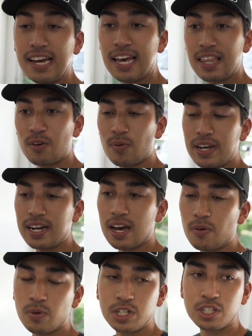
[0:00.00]
And then right
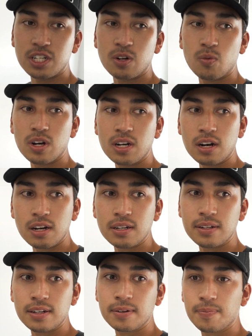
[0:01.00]
now we're just going to work
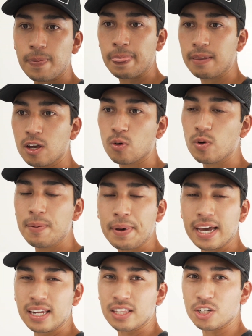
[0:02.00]
on
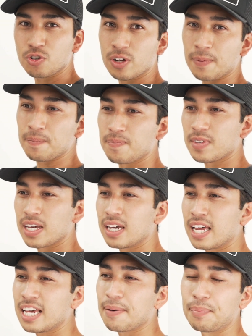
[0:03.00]
repainting the trim and
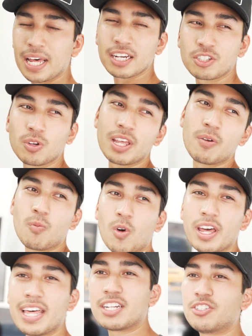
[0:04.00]
getting it black, so that
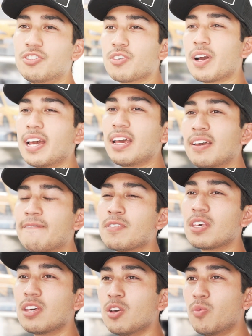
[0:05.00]
while that's drying
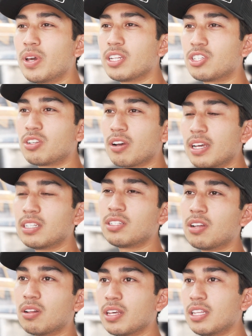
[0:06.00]
we can start
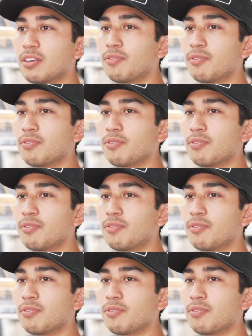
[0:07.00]
installing the